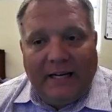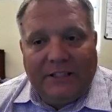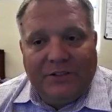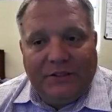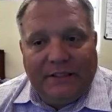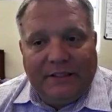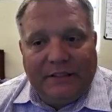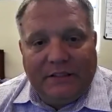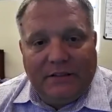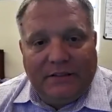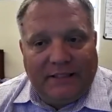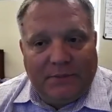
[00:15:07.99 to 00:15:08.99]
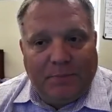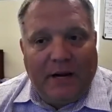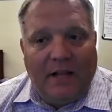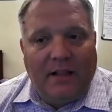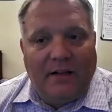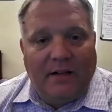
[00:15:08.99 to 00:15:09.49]
actually test
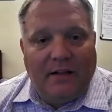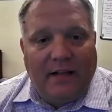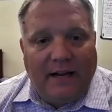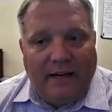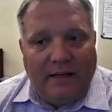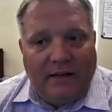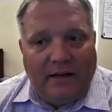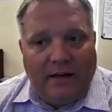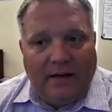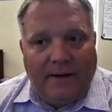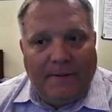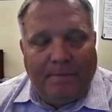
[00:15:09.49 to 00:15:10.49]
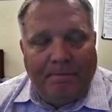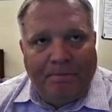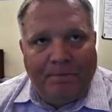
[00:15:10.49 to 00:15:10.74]
piloted that a